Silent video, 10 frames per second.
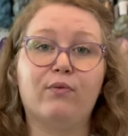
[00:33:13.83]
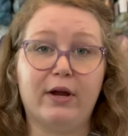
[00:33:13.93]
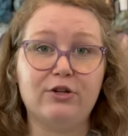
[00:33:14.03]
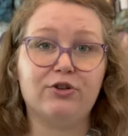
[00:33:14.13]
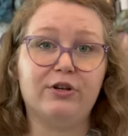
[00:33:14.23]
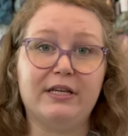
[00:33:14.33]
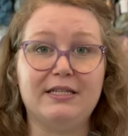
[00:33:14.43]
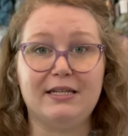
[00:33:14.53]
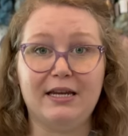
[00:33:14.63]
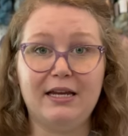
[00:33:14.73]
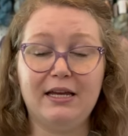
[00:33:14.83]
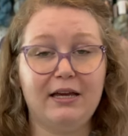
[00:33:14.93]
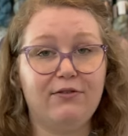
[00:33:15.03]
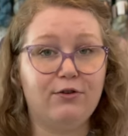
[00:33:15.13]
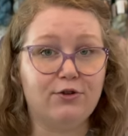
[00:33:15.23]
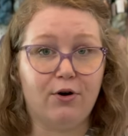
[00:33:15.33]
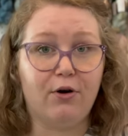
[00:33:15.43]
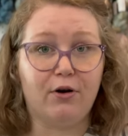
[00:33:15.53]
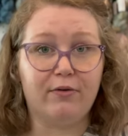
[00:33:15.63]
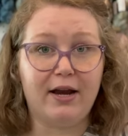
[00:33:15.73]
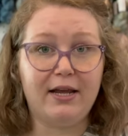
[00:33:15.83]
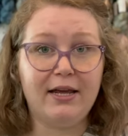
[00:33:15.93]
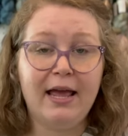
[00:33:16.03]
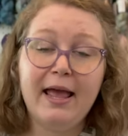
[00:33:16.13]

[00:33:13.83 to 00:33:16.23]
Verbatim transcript: Rachel is Knitting if you don't already.